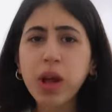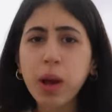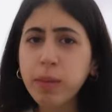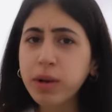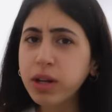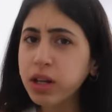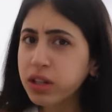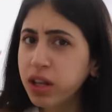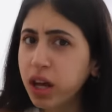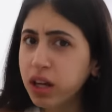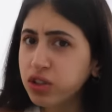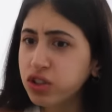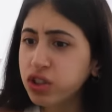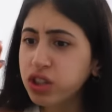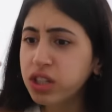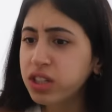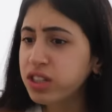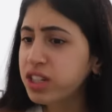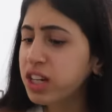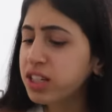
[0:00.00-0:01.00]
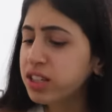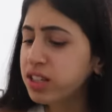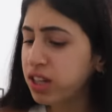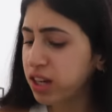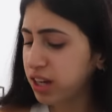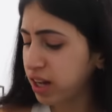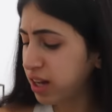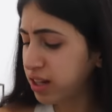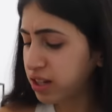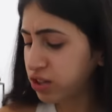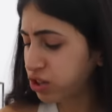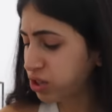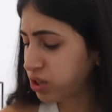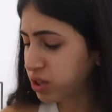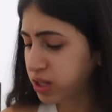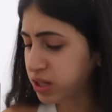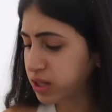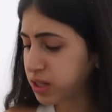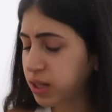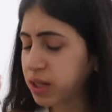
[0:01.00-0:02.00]
I mean, the texture, the taste, it kind of just
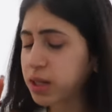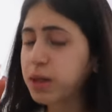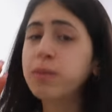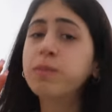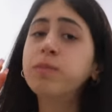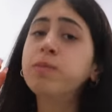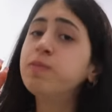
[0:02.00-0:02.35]
tastes like